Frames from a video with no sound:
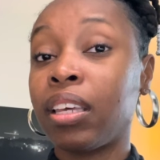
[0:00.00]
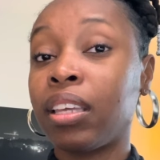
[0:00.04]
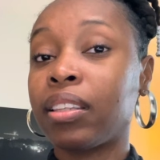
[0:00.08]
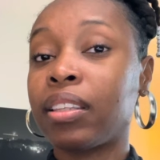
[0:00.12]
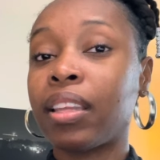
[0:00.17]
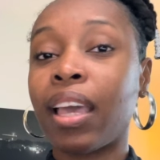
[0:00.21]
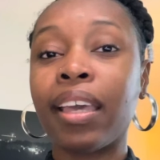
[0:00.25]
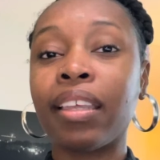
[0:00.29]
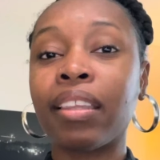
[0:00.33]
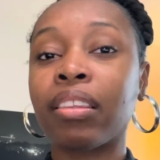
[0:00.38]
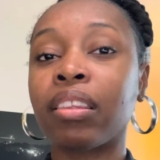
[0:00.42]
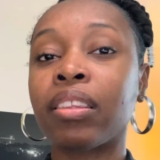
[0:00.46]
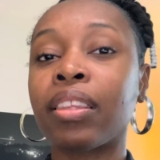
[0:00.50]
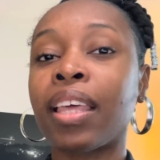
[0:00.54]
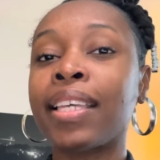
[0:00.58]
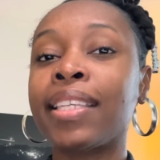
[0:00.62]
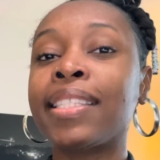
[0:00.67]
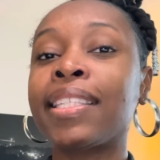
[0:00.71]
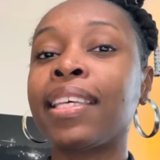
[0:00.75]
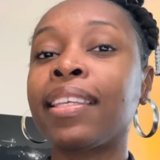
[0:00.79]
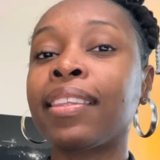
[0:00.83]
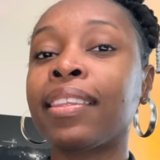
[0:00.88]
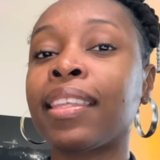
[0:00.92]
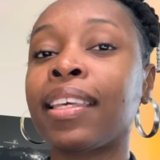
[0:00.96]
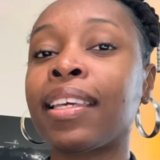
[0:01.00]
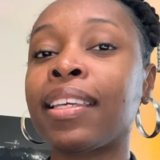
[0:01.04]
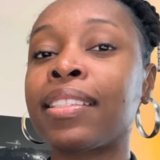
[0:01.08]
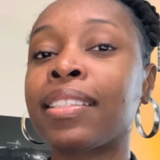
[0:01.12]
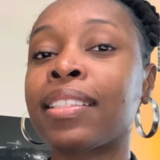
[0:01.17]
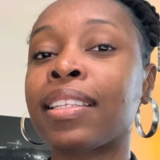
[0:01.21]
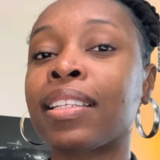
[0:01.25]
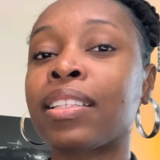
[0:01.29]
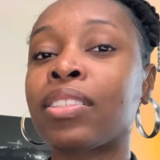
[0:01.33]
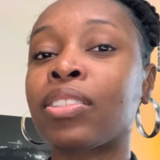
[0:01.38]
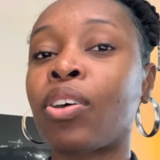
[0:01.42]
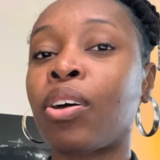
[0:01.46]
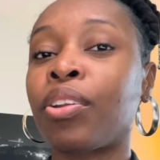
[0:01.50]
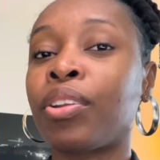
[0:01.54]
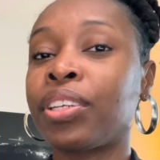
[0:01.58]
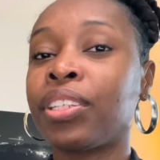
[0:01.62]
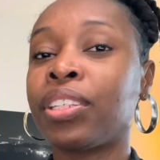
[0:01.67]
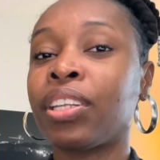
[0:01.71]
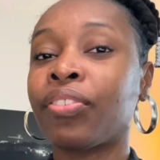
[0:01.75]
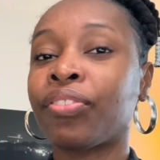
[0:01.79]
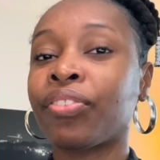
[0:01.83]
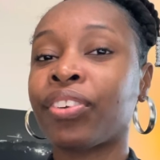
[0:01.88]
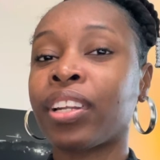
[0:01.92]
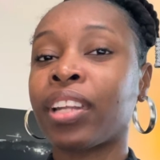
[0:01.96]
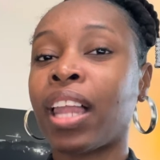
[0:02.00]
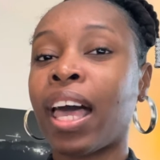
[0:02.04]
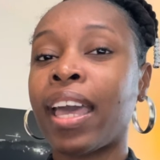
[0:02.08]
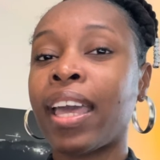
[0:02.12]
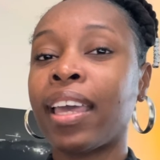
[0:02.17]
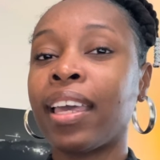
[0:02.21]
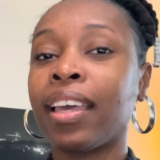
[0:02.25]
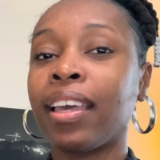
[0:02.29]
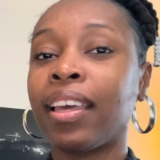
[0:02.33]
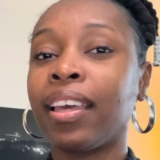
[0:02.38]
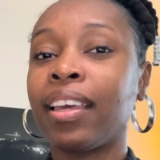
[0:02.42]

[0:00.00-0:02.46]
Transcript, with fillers: They, they seen things in a totally different light.